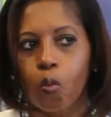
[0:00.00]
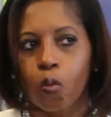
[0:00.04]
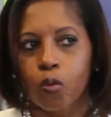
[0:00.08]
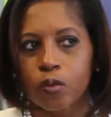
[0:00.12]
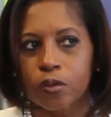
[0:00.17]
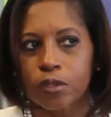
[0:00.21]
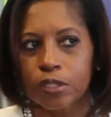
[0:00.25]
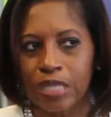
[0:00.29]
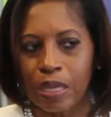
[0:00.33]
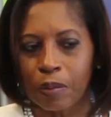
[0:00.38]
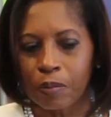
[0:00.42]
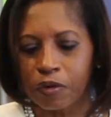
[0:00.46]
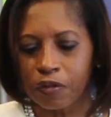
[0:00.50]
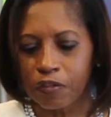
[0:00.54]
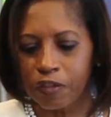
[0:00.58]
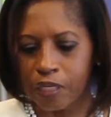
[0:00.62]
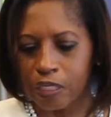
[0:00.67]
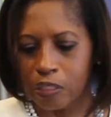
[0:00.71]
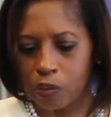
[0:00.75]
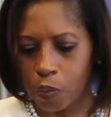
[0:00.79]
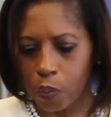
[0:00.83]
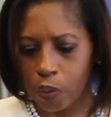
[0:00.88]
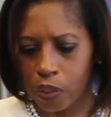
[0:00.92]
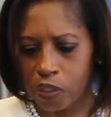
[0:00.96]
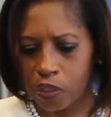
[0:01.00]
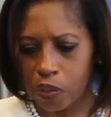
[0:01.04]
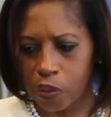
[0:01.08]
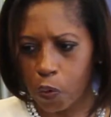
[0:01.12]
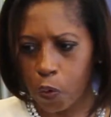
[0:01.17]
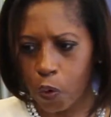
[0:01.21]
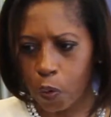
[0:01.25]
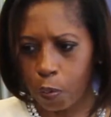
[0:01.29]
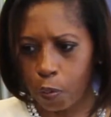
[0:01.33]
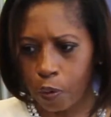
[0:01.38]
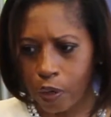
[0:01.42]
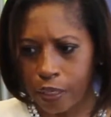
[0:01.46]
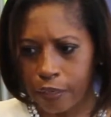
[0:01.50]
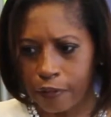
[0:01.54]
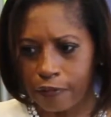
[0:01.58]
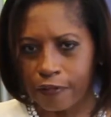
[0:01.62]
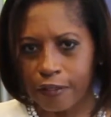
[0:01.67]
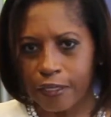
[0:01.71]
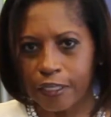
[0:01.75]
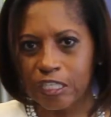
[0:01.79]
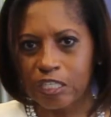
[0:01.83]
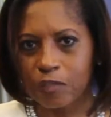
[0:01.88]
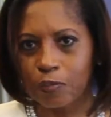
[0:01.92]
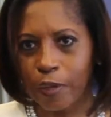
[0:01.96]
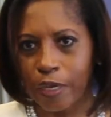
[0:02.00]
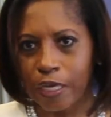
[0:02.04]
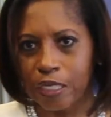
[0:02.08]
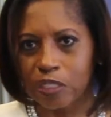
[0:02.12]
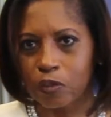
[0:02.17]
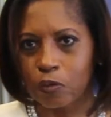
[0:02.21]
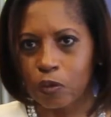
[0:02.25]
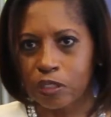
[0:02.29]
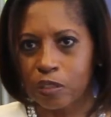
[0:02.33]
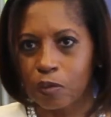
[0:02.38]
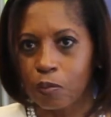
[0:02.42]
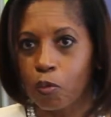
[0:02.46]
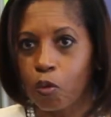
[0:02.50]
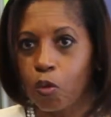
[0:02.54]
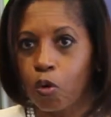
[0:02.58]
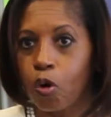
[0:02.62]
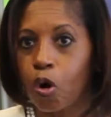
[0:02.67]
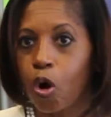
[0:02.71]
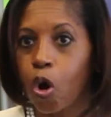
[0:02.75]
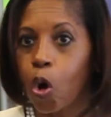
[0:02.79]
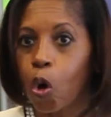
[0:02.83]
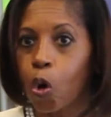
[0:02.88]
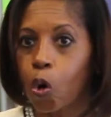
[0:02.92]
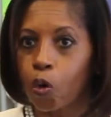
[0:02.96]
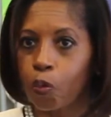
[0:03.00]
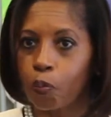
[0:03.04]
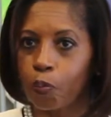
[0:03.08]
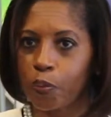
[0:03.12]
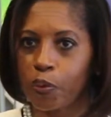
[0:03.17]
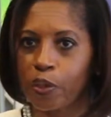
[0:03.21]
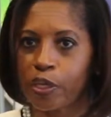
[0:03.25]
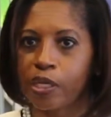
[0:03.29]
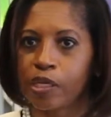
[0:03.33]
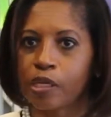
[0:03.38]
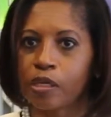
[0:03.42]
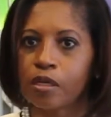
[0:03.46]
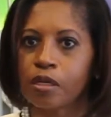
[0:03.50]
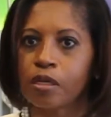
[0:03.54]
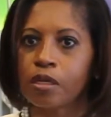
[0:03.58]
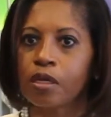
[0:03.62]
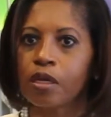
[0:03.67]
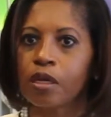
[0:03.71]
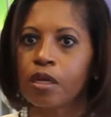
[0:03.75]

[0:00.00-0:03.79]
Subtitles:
some of the things we wanted to incorporate in this space was a more open